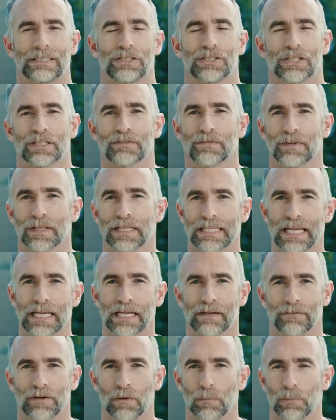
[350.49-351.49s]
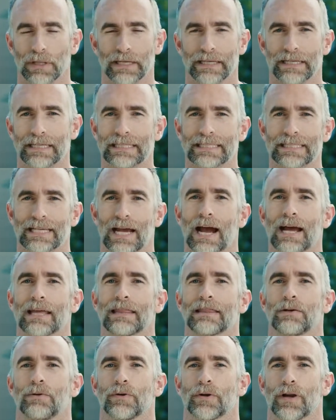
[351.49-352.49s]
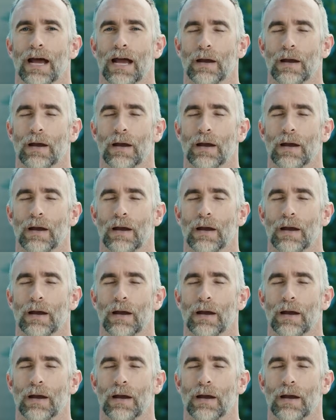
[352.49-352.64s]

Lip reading: Just for the sake of completeness, I thought